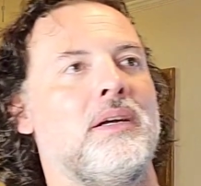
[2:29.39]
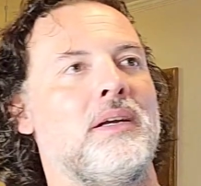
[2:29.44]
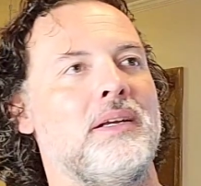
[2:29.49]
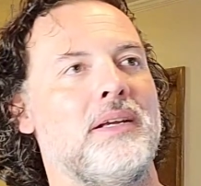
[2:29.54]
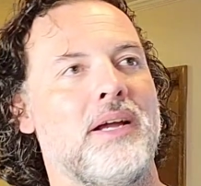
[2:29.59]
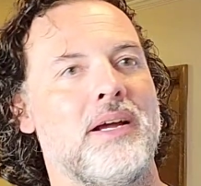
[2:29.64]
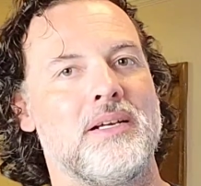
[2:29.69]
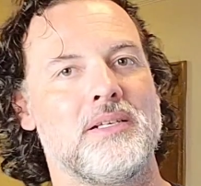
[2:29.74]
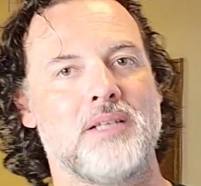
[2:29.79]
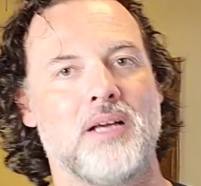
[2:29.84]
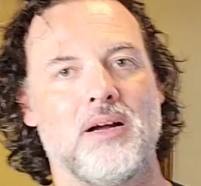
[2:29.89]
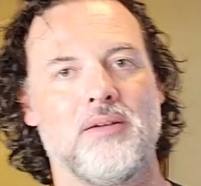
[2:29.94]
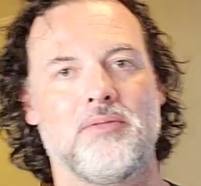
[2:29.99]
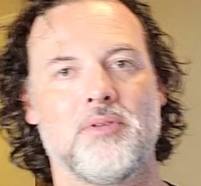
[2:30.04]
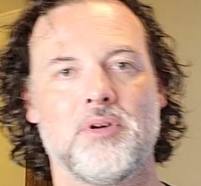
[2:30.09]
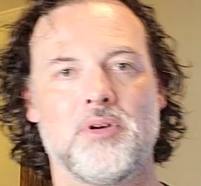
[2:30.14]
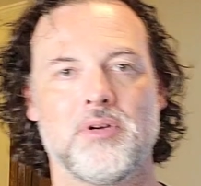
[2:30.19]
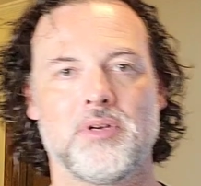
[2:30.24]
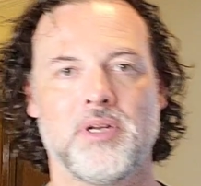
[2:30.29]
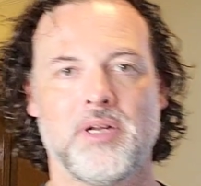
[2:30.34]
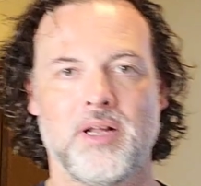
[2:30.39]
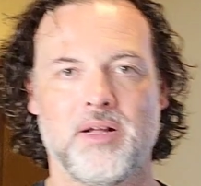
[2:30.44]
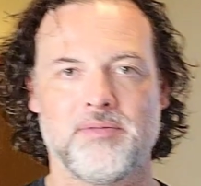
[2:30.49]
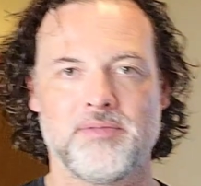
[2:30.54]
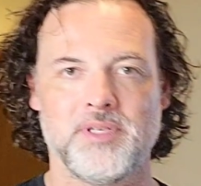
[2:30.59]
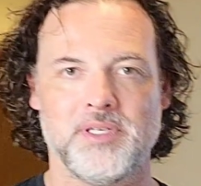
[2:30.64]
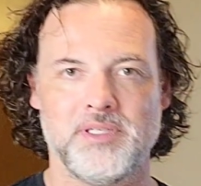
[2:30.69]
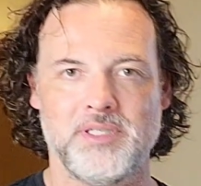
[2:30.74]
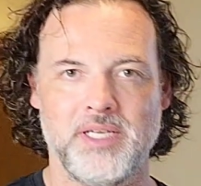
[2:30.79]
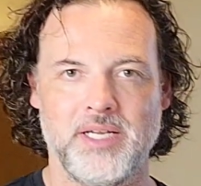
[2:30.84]
Yes, I've learned enough
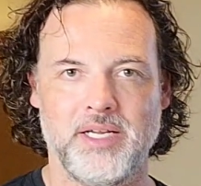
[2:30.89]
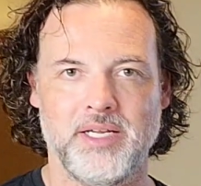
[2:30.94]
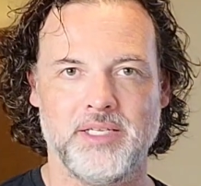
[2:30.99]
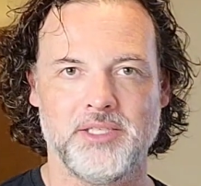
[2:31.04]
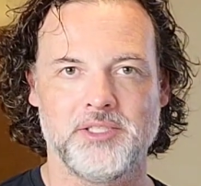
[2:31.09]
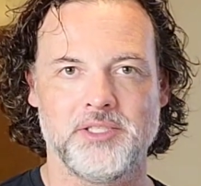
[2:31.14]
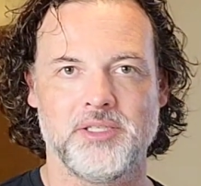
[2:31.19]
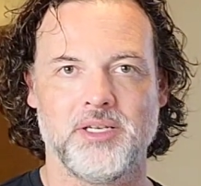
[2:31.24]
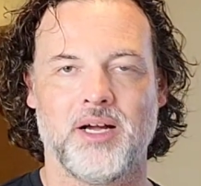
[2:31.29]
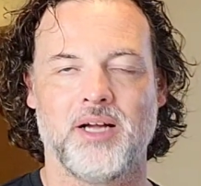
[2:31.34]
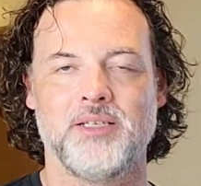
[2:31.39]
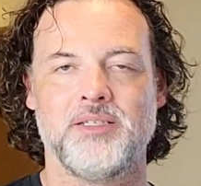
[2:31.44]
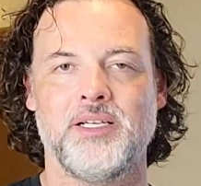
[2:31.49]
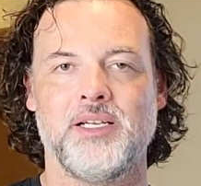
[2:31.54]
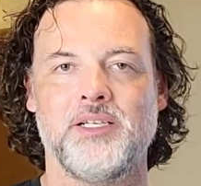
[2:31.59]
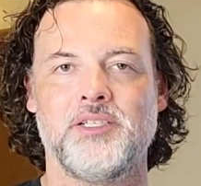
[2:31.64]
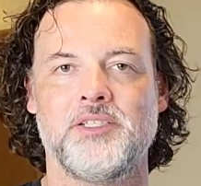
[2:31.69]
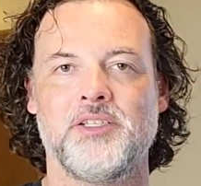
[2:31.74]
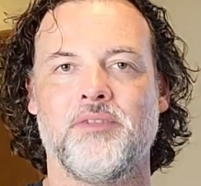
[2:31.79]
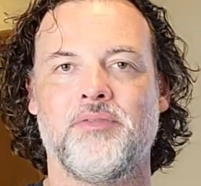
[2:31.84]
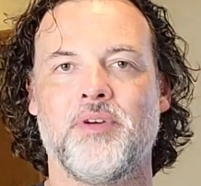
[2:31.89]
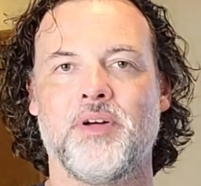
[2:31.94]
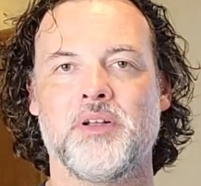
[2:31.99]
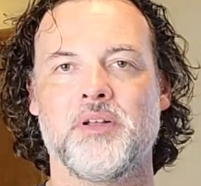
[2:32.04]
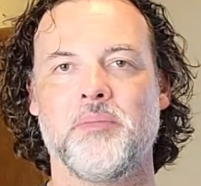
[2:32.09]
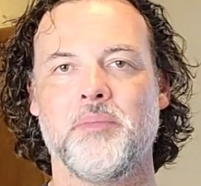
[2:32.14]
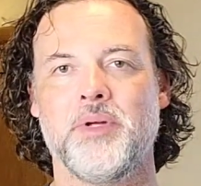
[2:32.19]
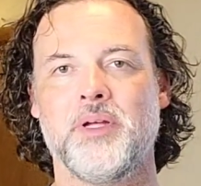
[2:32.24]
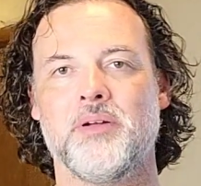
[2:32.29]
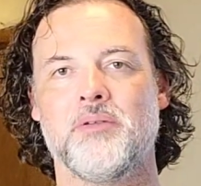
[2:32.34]
to teach. I teach the
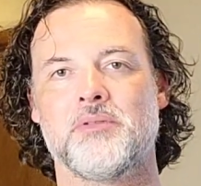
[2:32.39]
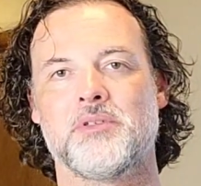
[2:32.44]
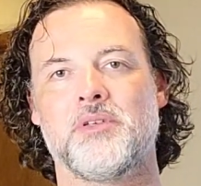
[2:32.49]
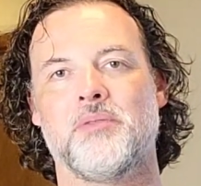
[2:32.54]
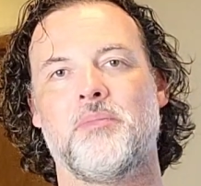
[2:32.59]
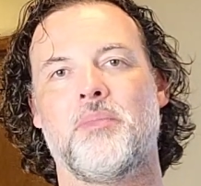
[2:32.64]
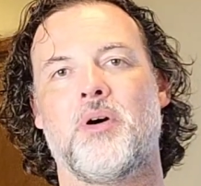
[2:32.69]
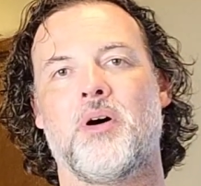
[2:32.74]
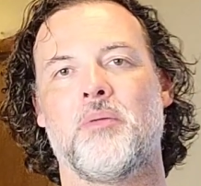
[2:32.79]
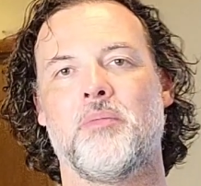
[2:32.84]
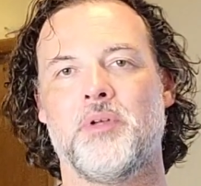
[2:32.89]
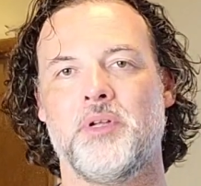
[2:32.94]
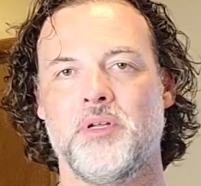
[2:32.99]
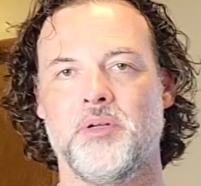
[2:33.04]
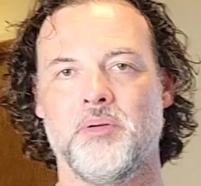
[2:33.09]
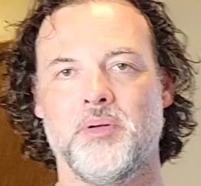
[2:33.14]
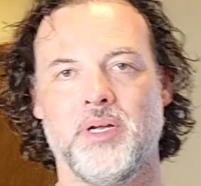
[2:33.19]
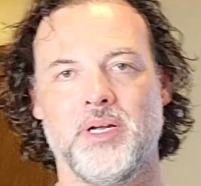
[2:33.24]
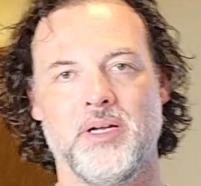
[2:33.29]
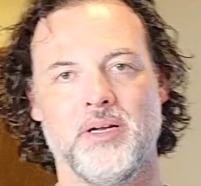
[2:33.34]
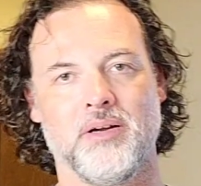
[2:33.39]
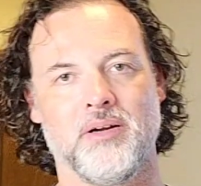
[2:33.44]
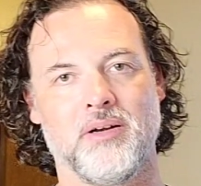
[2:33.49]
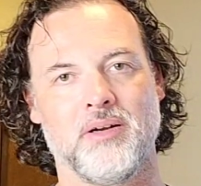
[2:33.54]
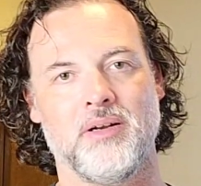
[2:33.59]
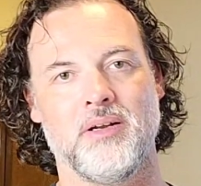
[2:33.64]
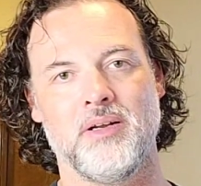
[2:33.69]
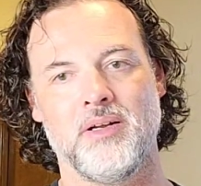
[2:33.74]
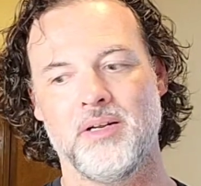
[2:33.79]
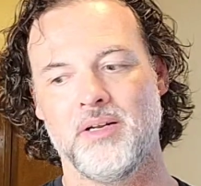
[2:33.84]
fundamentals of barbecue
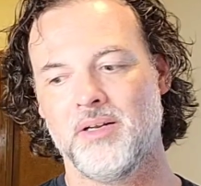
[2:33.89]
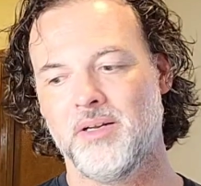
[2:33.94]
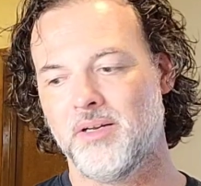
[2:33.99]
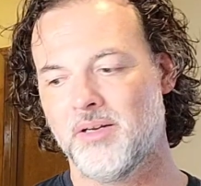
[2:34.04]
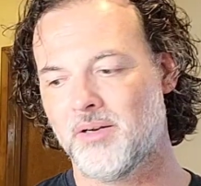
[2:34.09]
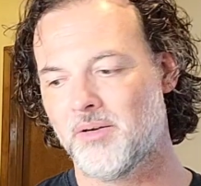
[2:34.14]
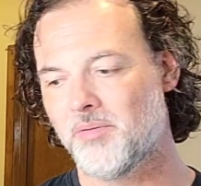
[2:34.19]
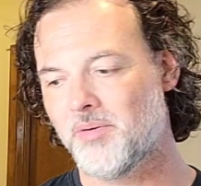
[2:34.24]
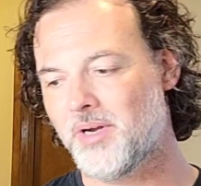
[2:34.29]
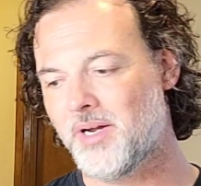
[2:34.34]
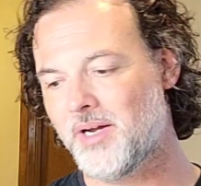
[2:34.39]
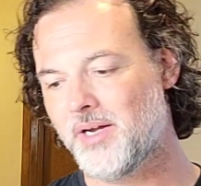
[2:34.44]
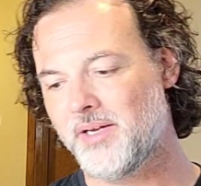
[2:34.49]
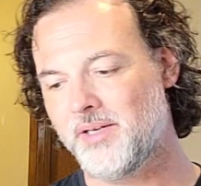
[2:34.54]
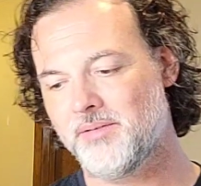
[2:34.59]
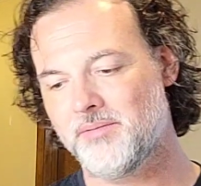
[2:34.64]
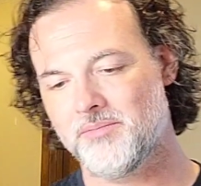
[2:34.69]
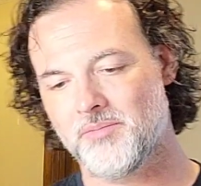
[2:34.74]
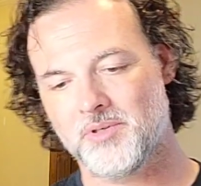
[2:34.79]
here, right?